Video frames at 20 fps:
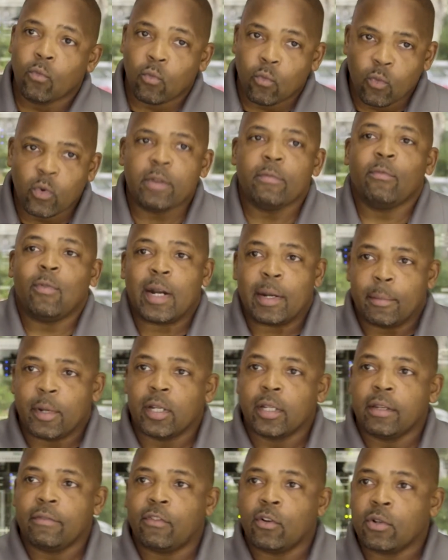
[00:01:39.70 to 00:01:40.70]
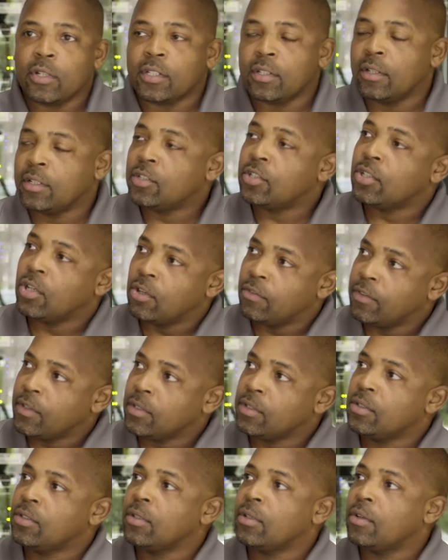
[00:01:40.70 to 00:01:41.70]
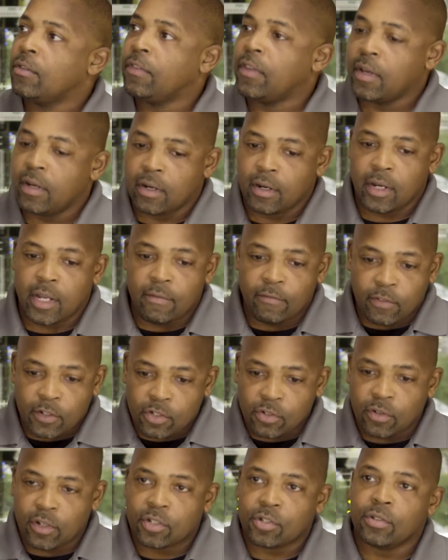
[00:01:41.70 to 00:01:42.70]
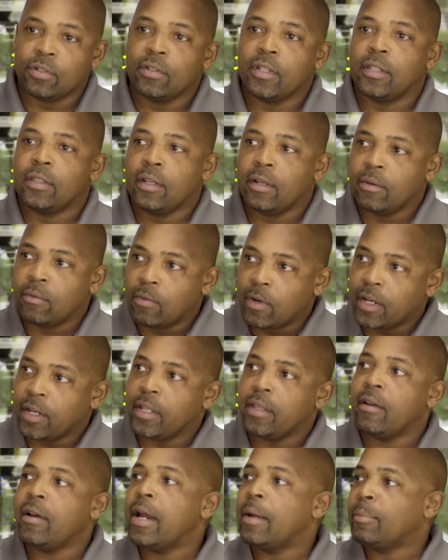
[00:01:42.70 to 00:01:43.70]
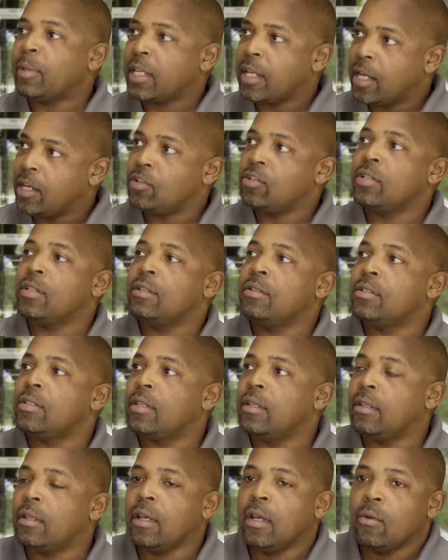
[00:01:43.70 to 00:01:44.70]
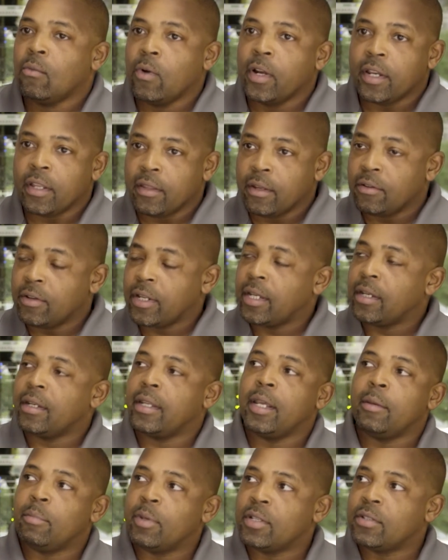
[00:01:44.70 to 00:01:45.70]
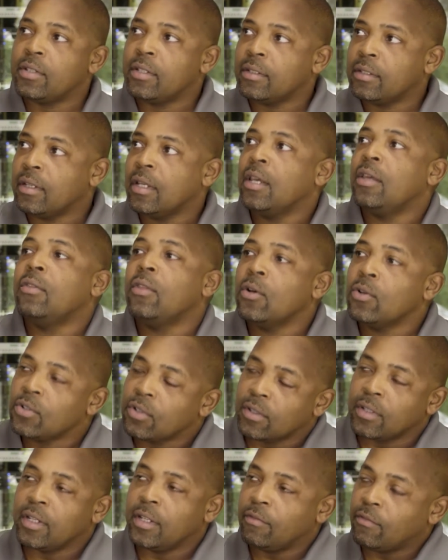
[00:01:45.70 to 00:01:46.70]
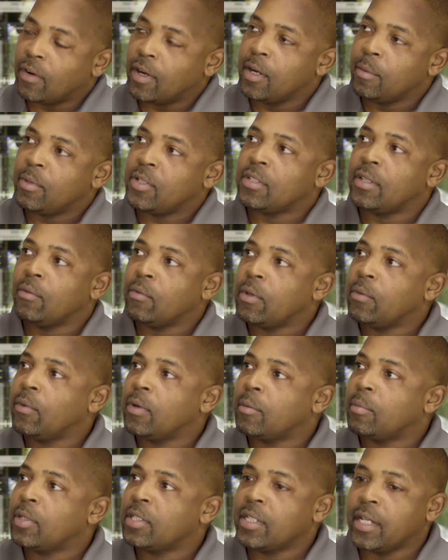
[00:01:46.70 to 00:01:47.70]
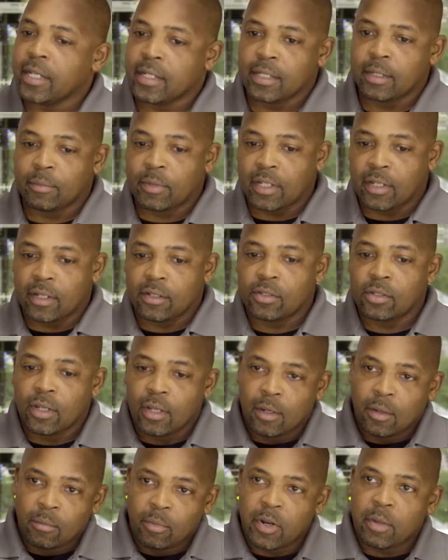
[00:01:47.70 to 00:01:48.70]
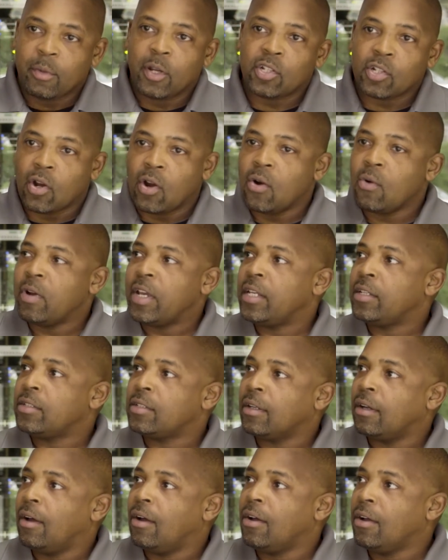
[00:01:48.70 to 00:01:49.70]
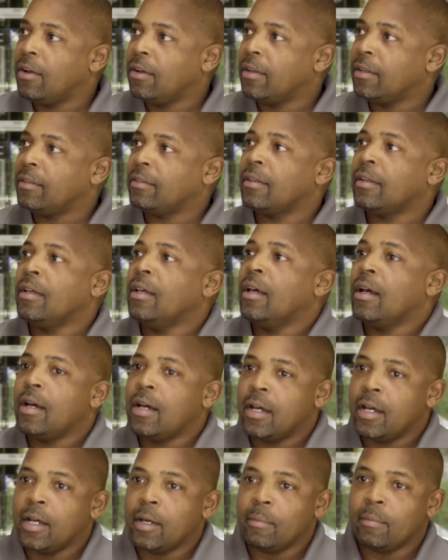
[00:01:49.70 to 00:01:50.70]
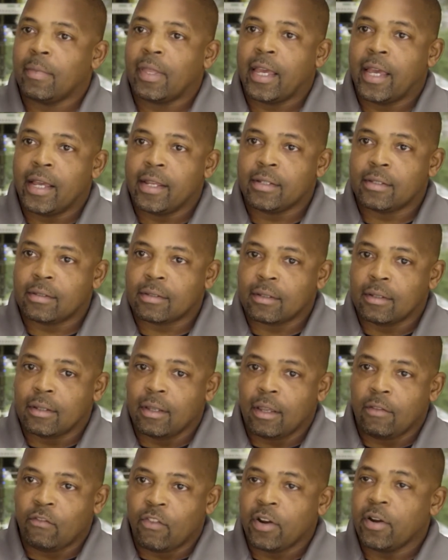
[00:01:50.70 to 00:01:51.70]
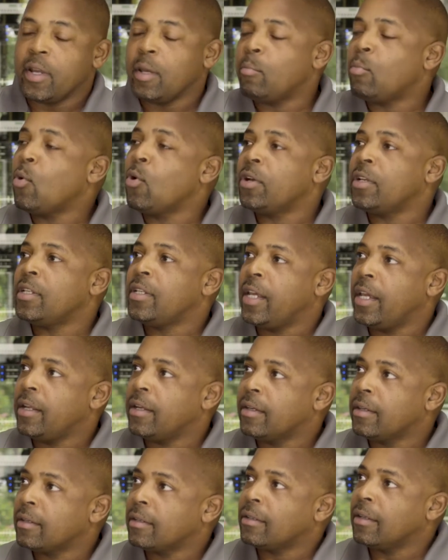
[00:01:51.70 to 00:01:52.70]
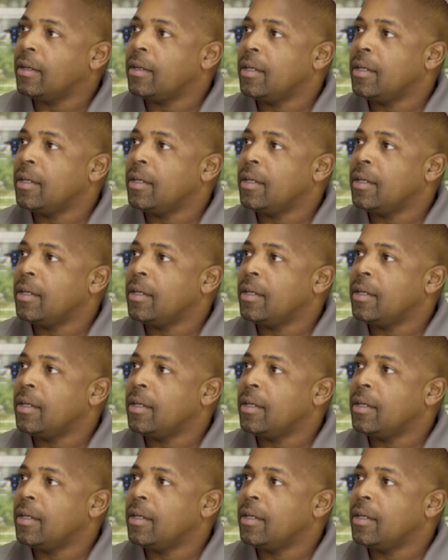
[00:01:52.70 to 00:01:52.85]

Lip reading: We primarily focus on servers, so if they're infrastructure that they're running their applications and running their day-to-day business, those are the environments that we want to protect, something that's pretty much always on, has very important data,